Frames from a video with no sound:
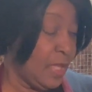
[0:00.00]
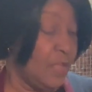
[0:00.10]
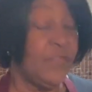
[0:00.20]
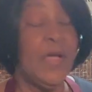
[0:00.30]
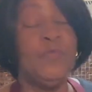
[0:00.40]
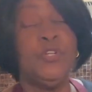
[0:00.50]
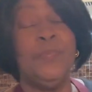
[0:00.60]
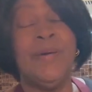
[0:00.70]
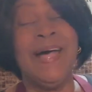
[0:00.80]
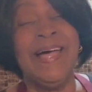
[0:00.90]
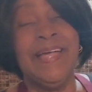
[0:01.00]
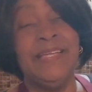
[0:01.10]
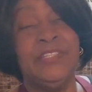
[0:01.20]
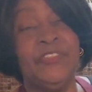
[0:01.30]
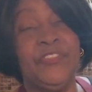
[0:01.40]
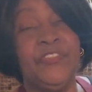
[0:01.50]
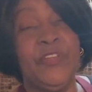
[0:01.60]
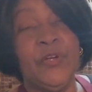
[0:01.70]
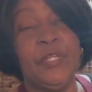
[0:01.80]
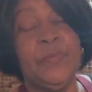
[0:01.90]
If I were to buy the
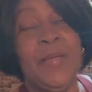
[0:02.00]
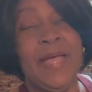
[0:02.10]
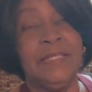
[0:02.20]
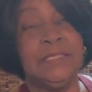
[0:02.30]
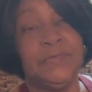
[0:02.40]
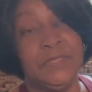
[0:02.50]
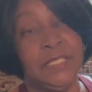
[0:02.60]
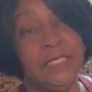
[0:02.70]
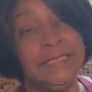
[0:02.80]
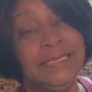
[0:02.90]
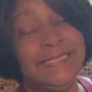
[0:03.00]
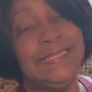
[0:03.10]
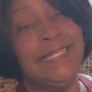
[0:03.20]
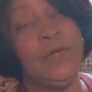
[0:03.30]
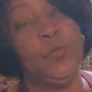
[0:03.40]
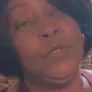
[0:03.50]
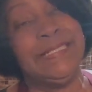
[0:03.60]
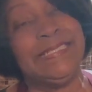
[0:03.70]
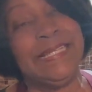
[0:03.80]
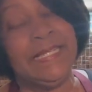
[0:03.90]
30 packs of sausages at
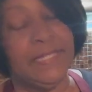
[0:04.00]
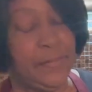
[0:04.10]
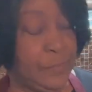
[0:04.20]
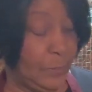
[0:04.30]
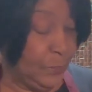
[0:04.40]
one time,